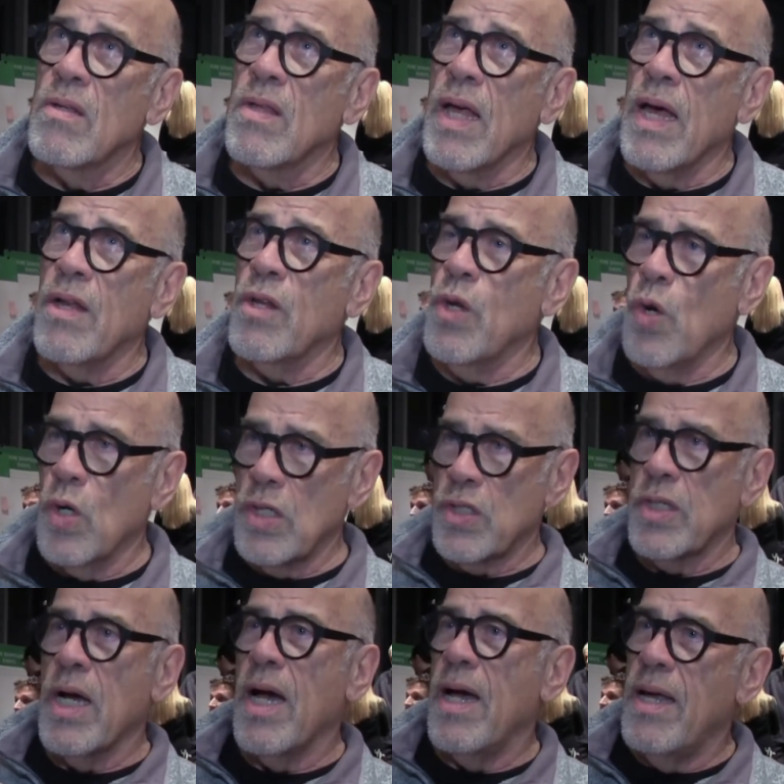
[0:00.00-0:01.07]
that your
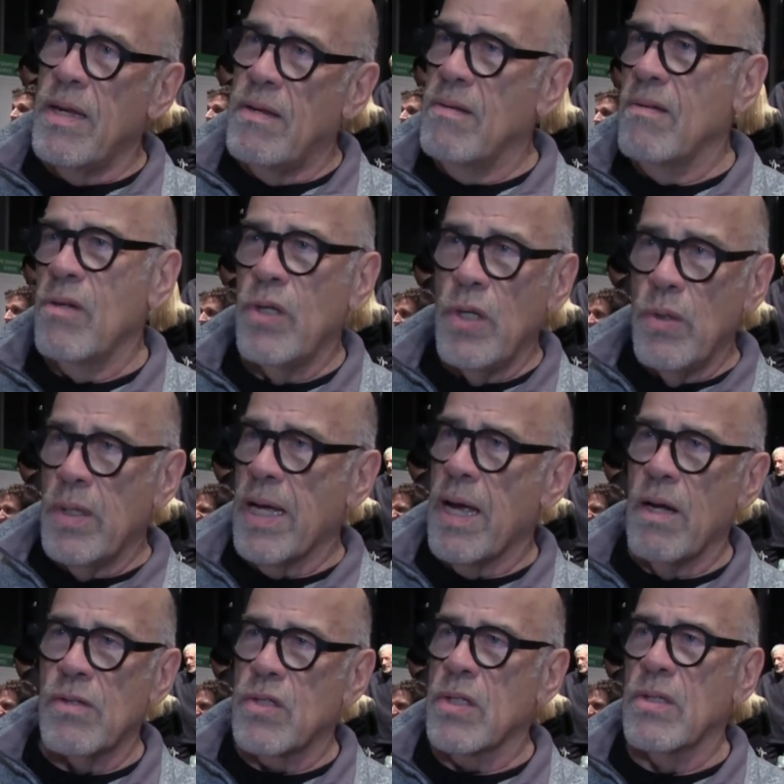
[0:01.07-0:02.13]
side, you
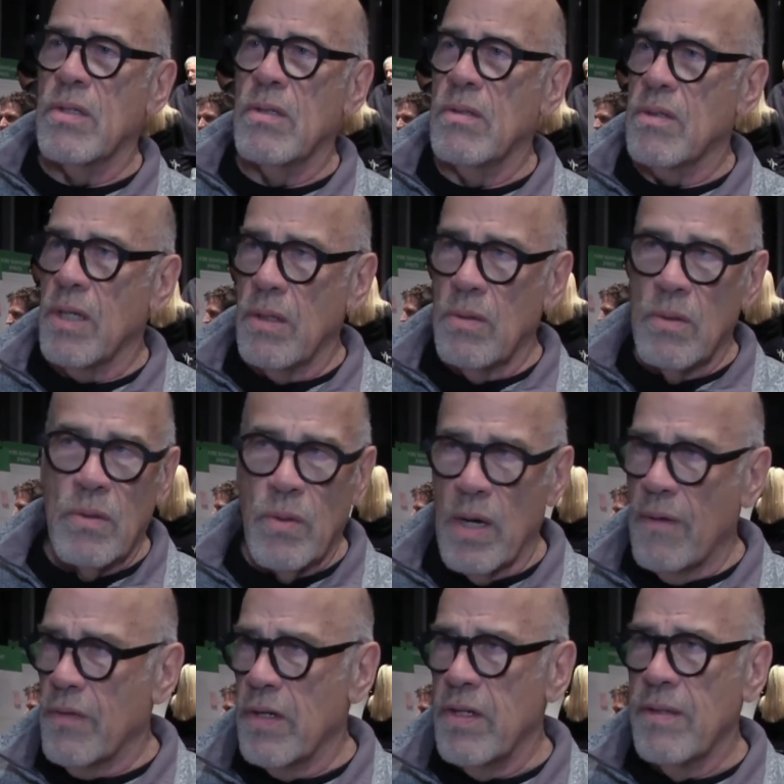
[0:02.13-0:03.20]
council, you
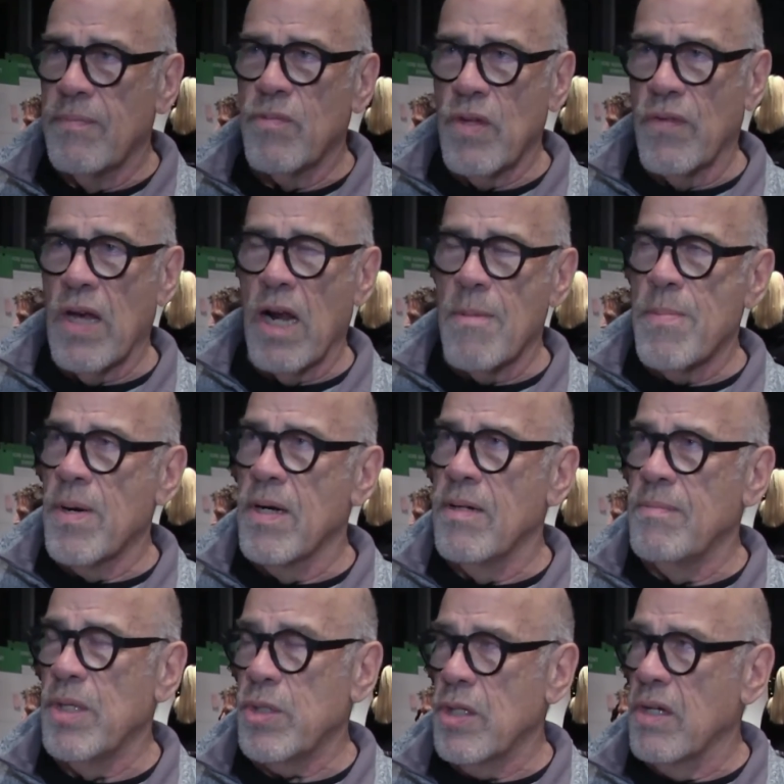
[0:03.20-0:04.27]
whoever, developer,
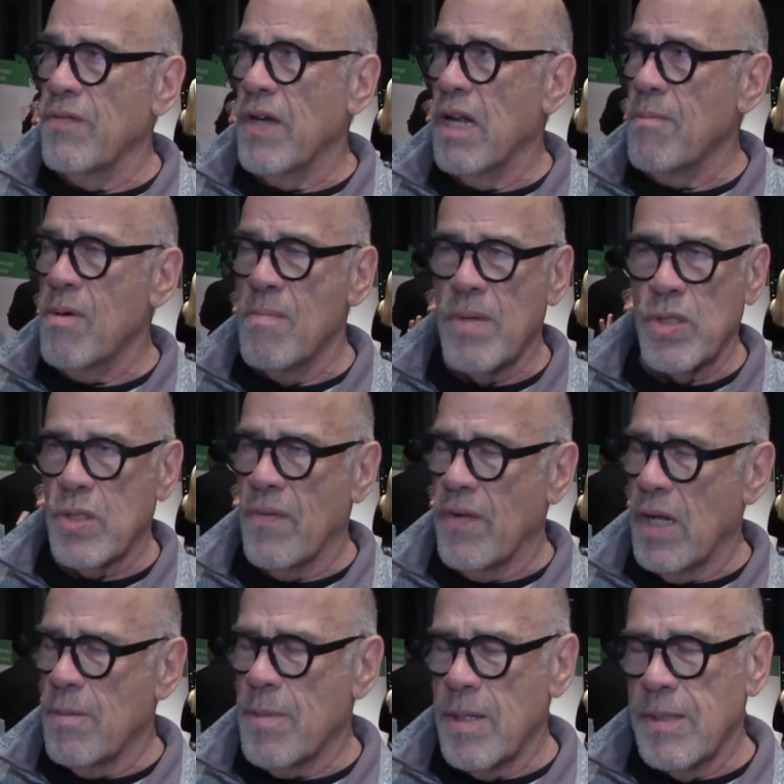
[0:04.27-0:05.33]
Mr. Developer, Miss
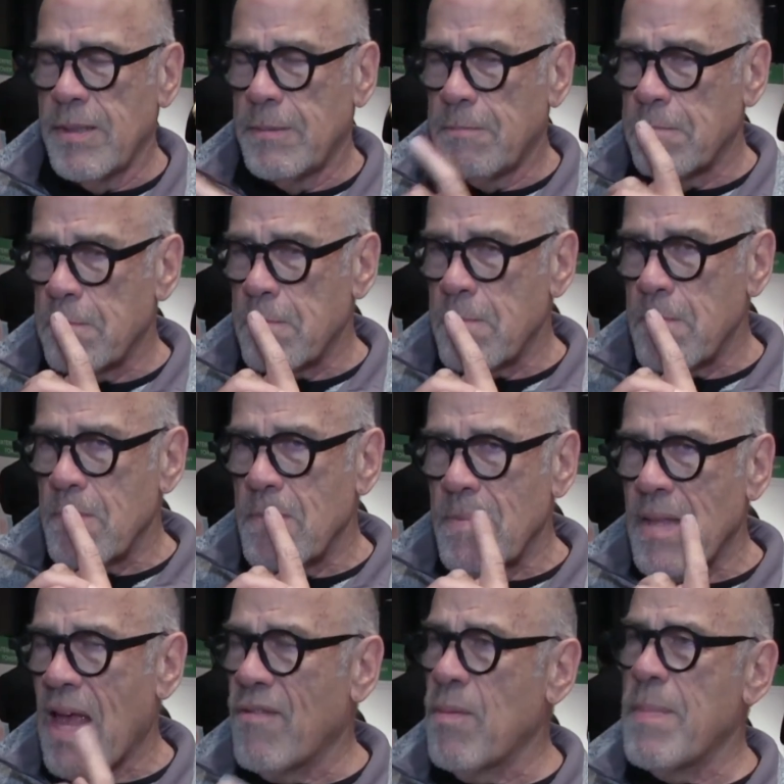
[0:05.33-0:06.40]
Developer,
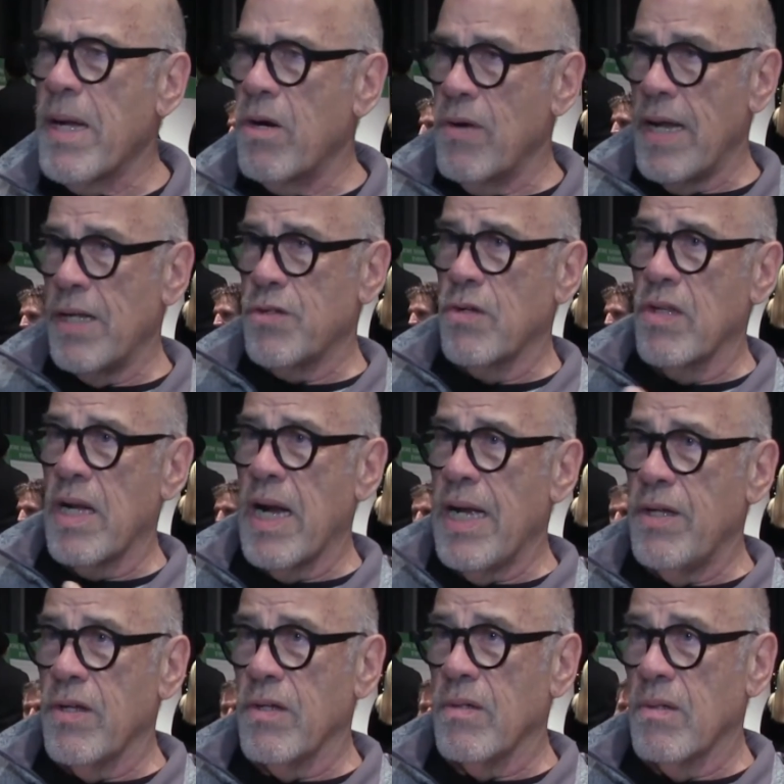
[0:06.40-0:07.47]
have a better answer than
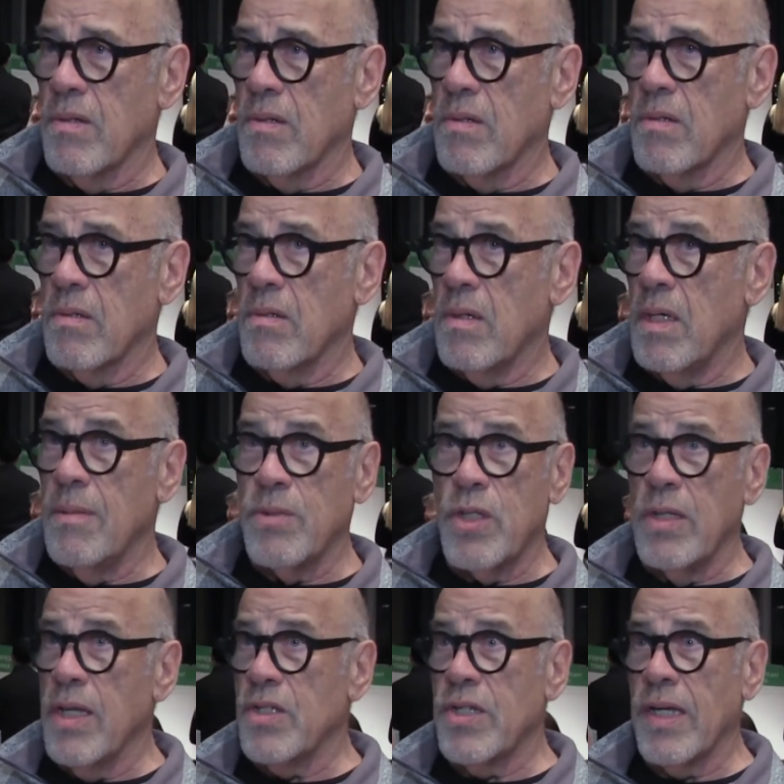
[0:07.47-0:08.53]
I do. And I'm
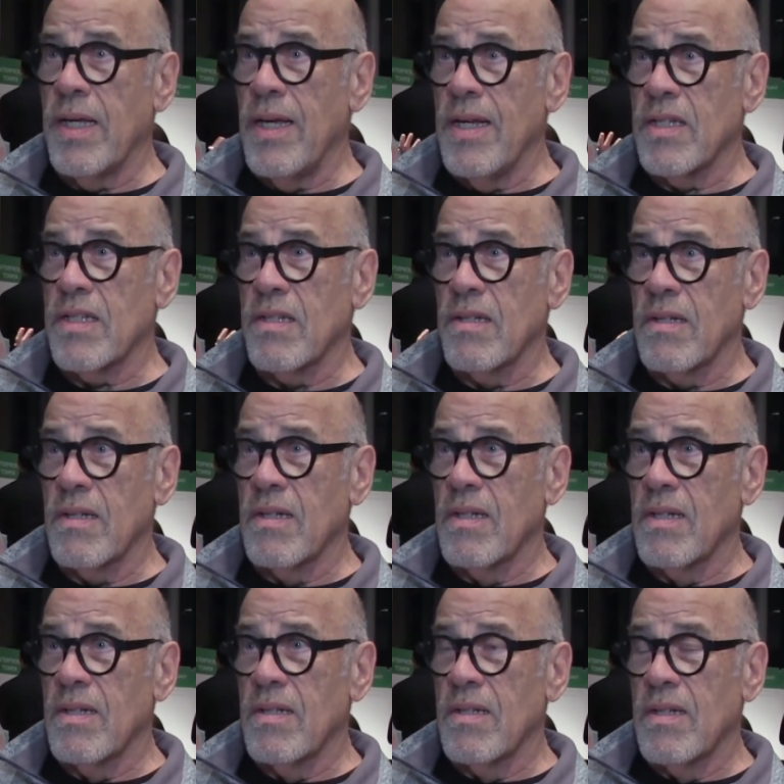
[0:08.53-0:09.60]
sure that's the case.
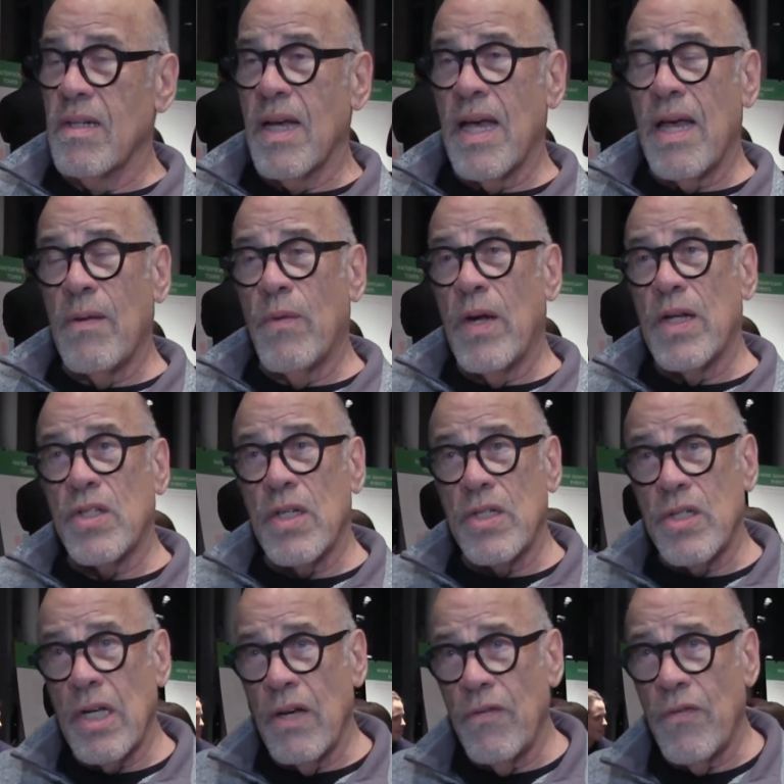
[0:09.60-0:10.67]
And when it's a
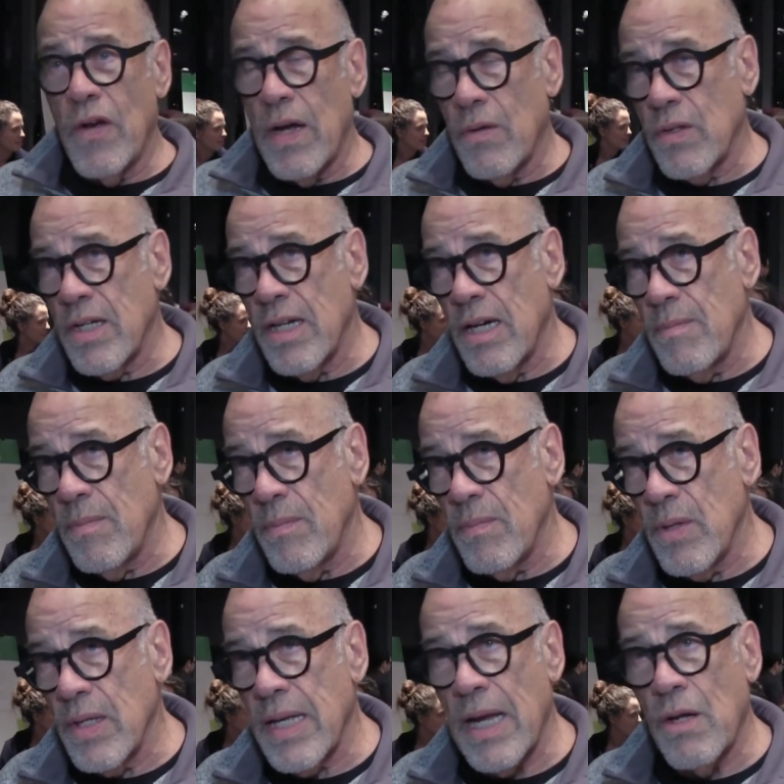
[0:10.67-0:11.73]
tough
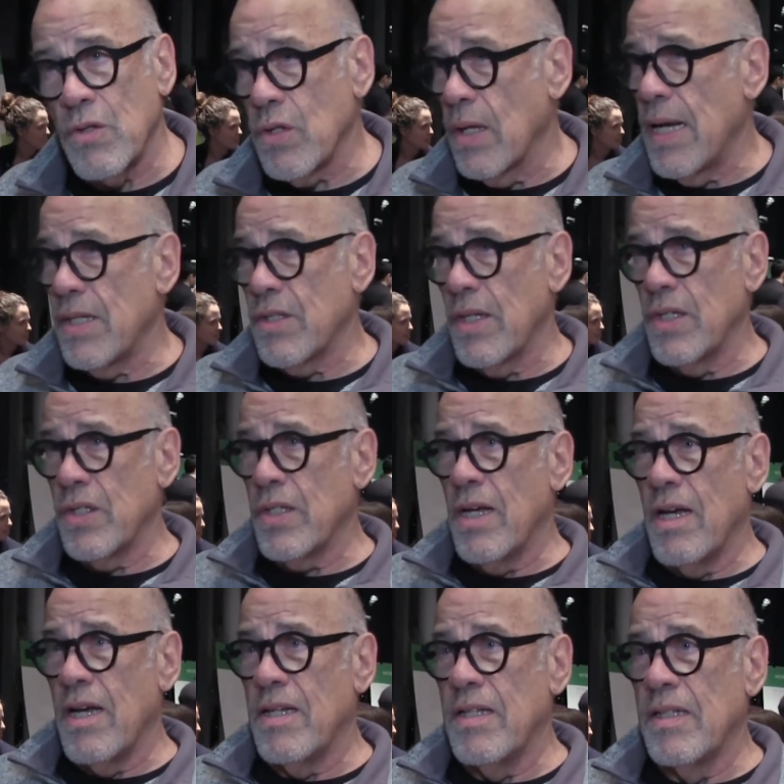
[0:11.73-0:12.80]
outcome, council has to
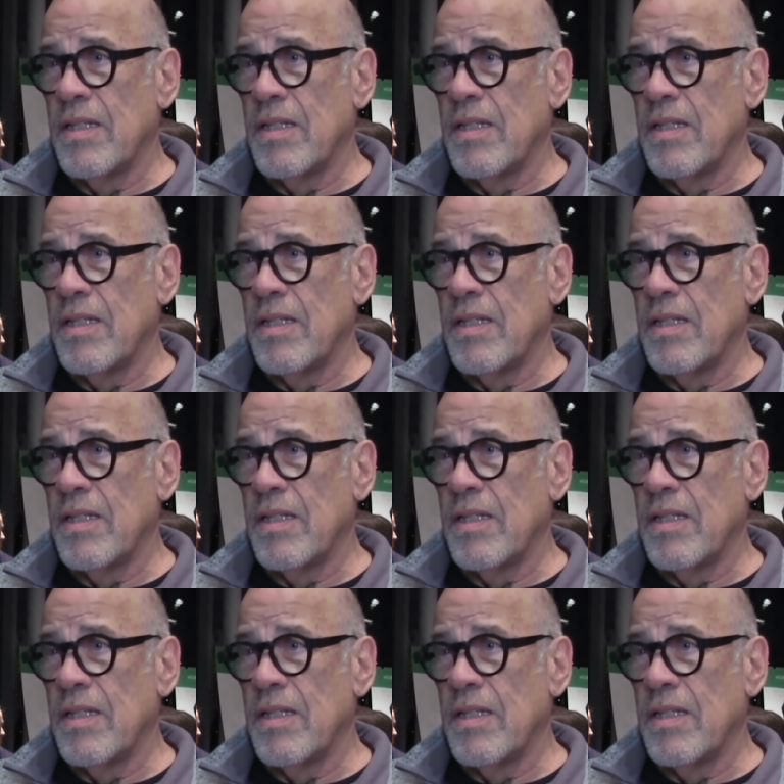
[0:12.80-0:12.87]
decide.